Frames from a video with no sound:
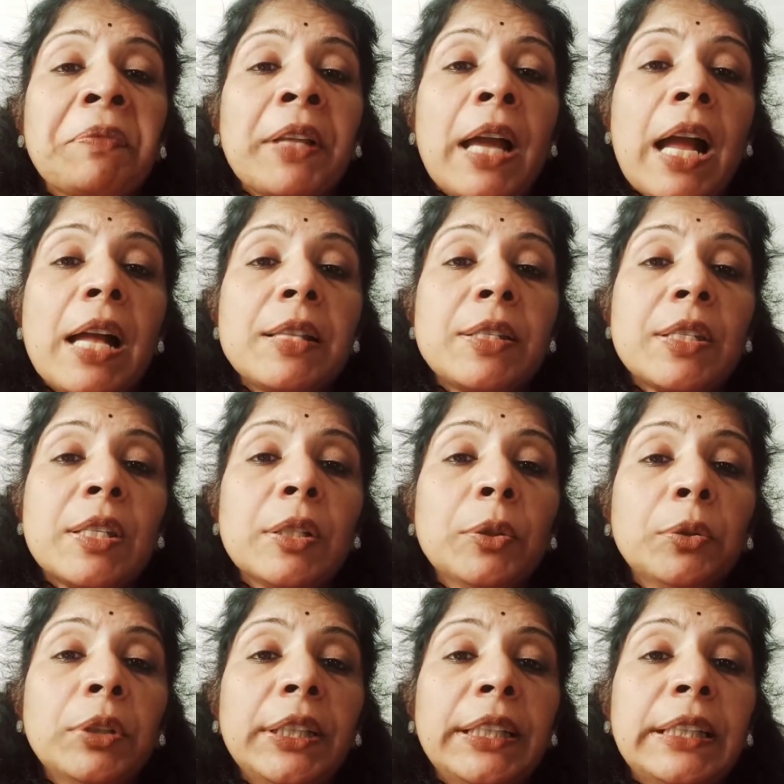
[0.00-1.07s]
And
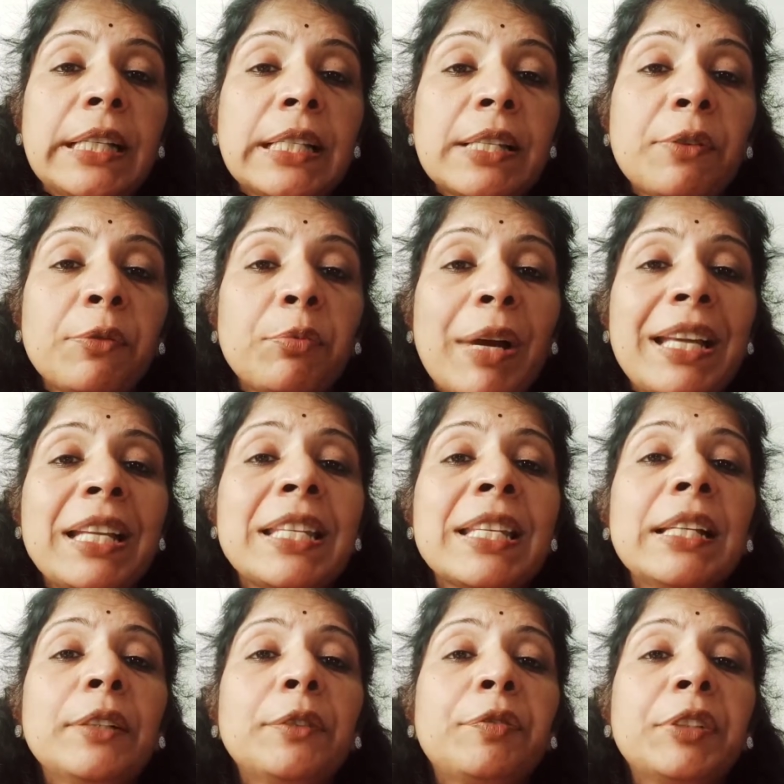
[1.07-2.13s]
slowly, there is a white
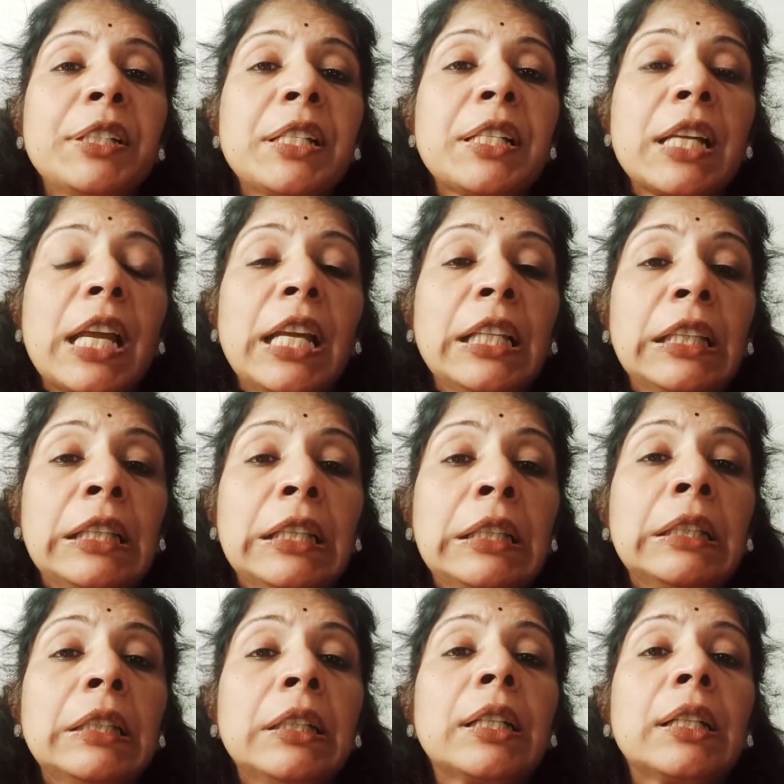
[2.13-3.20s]
elephant
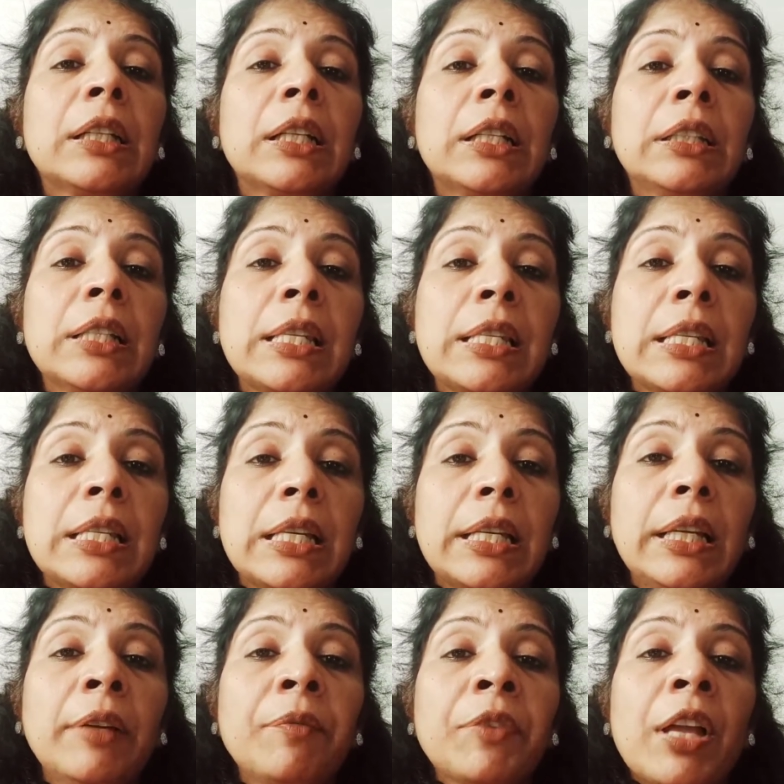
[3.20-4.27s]
in the in the
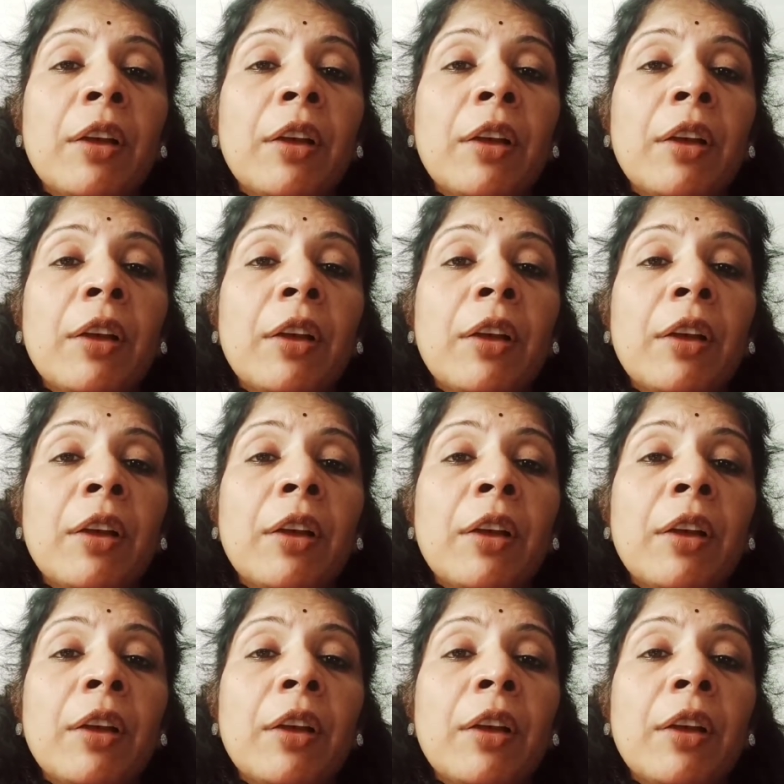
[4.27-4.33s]
city,